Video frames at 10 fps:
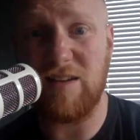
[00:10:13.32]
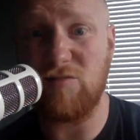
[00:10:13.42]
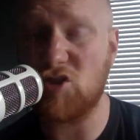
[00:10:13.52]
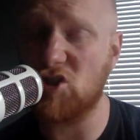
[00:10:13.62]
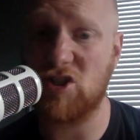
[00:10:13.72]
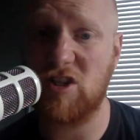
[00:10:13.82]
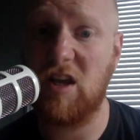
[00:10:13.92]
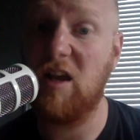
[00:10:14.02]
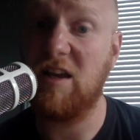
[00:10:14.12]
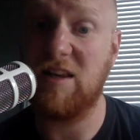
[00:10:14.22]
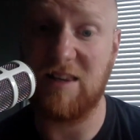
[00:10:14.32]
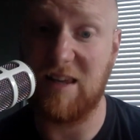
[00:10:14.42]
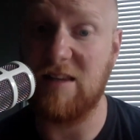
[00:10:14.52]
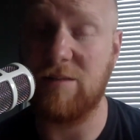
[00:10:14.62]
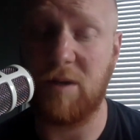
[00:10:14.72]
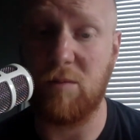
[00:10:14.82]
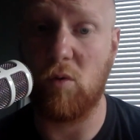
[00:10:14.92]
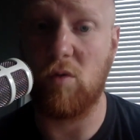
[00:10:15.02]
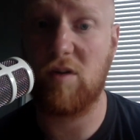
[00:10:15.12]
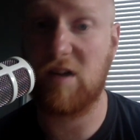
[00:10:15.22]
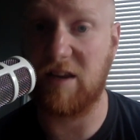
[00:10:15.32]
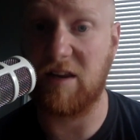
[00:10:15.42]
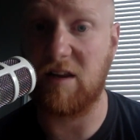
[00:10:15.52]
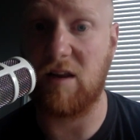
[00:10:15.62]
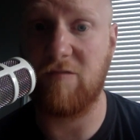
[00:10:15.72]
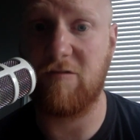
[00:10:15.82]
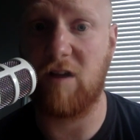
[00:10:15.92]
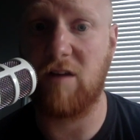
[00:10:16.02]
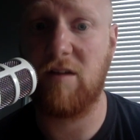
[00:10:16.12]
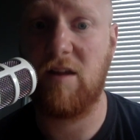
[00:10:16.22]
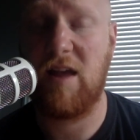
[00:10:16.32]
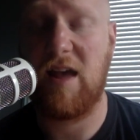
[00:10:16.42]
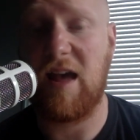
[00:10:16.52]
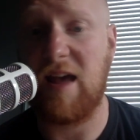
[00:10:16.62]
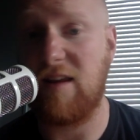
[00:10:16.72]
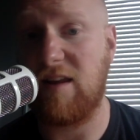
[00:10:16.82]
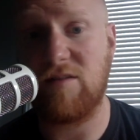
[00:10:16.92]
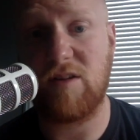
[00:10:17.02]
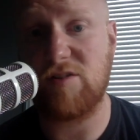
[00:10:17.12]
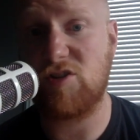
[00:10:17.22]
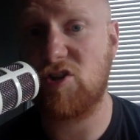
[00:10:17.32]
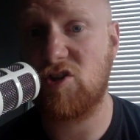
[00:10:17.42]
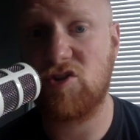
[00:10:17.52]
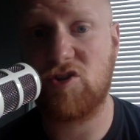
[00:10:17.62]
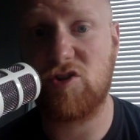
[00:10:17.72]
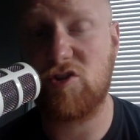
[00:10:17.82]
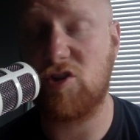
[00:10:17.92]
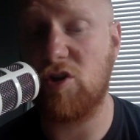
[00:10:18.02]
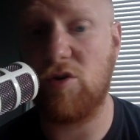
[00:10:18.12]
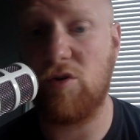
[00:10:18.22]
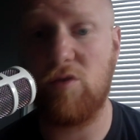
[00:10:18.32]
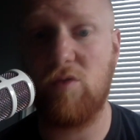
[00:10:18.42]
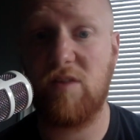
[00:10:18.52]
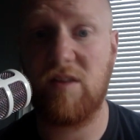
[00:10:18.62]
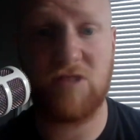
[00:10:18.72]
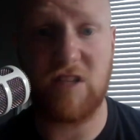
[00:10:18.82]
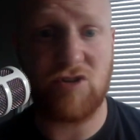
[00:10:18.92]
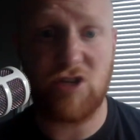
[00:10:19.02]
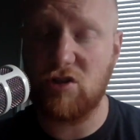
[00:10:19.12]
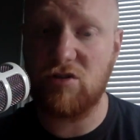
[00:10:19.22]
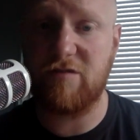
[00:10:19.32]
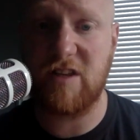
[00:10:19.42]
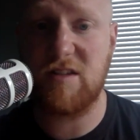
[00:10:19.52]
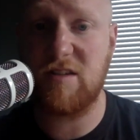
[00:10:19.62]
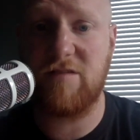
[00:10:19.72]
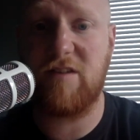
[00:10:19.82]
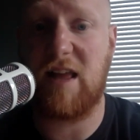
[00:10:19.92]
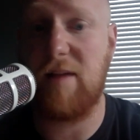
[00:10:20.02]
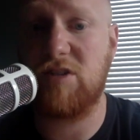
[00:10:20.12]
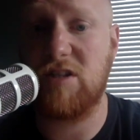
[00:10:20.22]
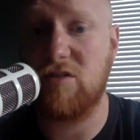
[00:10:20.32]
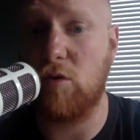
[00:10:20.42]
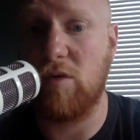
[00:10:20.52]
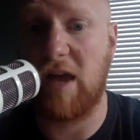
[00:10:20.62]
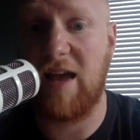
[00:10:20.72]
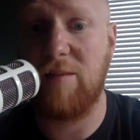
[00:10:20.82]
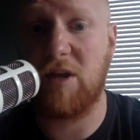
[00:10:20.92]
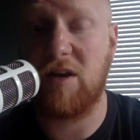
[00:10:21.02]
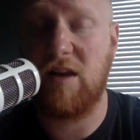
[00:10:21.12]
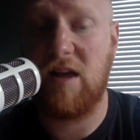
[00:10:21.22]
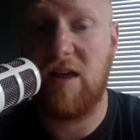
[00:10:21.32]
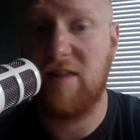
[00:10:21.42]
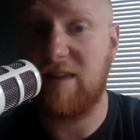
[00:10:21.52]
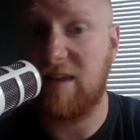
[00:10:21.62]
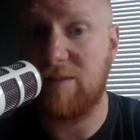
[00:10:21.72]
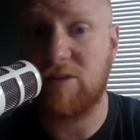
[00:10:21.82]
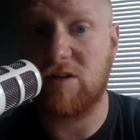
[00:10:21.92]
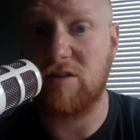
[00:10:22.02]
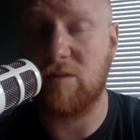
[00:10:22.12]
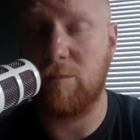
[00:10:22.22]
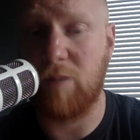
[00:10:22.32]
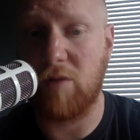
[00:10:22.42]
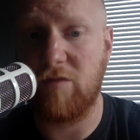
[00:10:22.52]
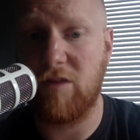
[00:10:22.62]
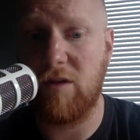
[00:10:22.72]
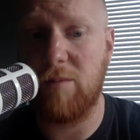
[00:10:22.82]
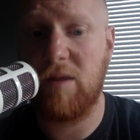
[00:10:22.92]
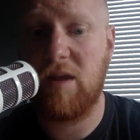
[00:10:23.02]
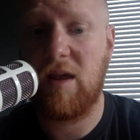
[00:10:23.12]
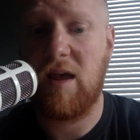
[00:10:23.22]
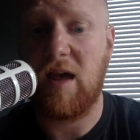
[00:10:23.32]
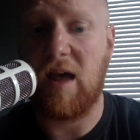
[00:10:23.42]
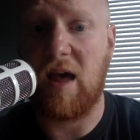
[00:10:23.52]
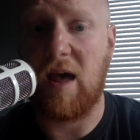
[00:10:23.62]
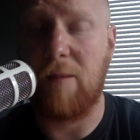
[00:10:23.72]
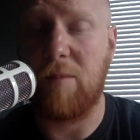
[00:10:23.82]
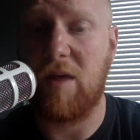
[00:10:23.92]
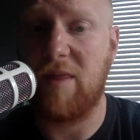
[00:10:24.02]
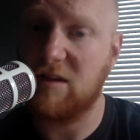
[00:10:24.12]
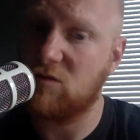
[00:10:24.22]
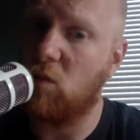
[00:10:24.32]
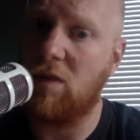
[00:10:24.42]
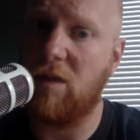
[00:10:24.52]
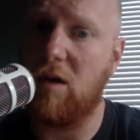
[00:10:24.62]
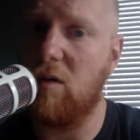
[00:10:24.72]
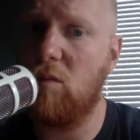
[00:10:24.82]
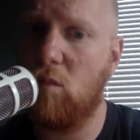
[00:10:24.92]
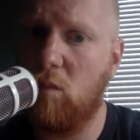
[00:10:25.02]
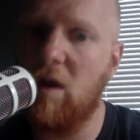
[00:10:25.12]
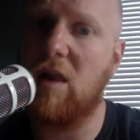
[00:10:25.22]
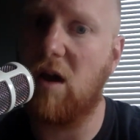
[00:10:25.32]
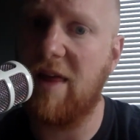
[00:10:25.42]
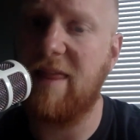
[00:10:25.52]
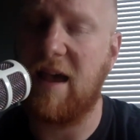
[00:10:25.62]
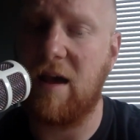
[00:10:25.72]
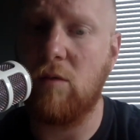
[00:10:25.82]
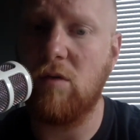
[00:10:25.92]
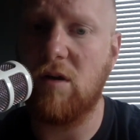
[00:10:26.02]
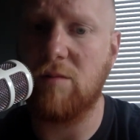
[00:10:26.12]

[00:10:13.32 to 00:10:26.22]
It was just need to be more clinical up front, and there was literally two defensive lapses all game, and they capitalised on both of them. And that's one that will iron that out.